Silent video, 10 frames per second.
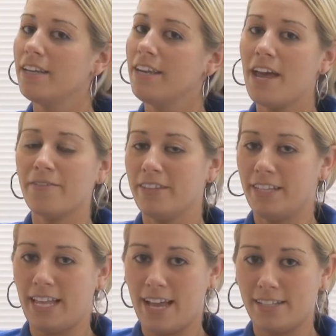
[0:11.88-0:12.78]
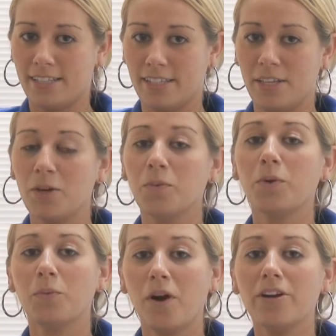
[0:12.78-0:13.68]
Nevertheless,
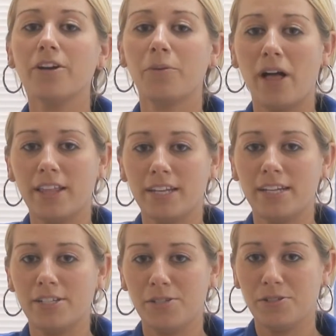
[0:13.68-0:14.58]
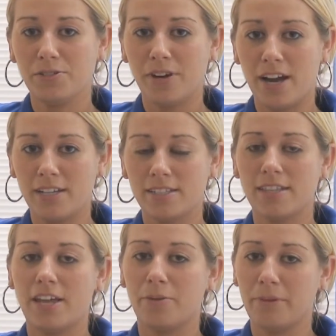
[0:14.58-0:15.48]
when water quality issues arise
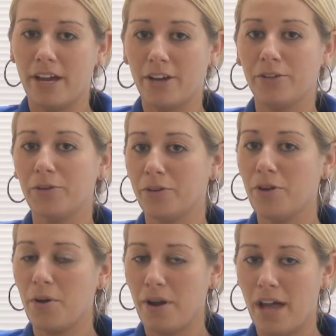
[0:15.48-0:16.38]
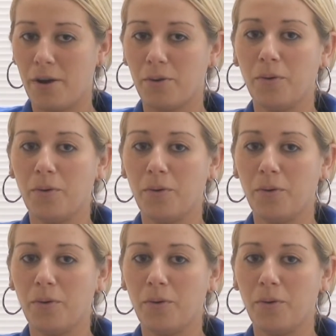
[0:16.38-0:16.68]
that are beyond your know-how